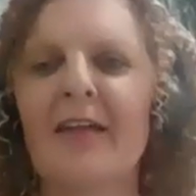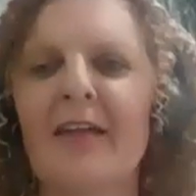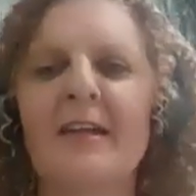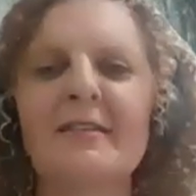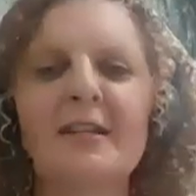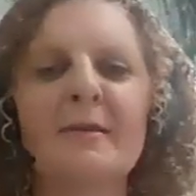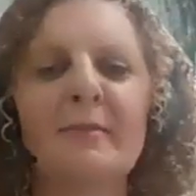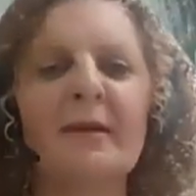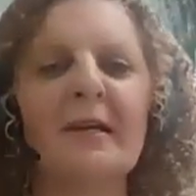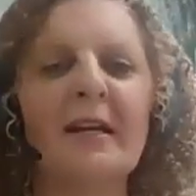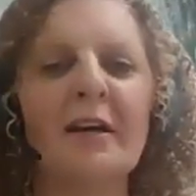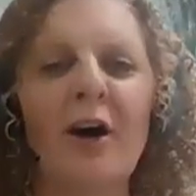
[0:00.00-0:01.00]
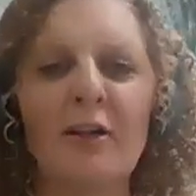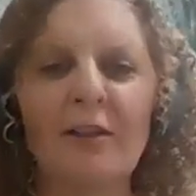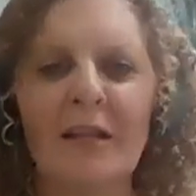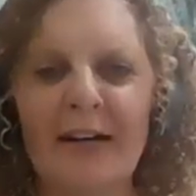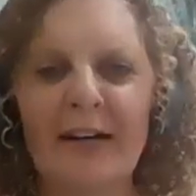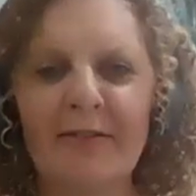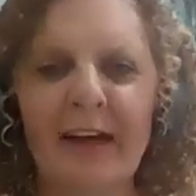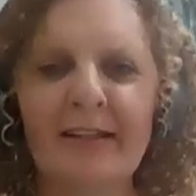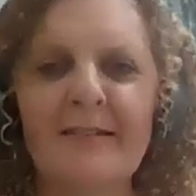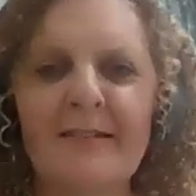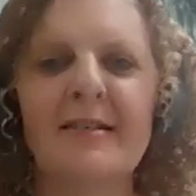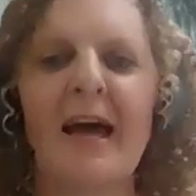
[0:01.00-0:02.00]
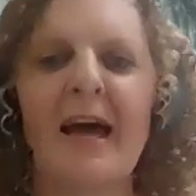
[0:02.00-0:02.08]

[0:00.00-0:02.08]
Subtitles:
Now that's going to be an online event,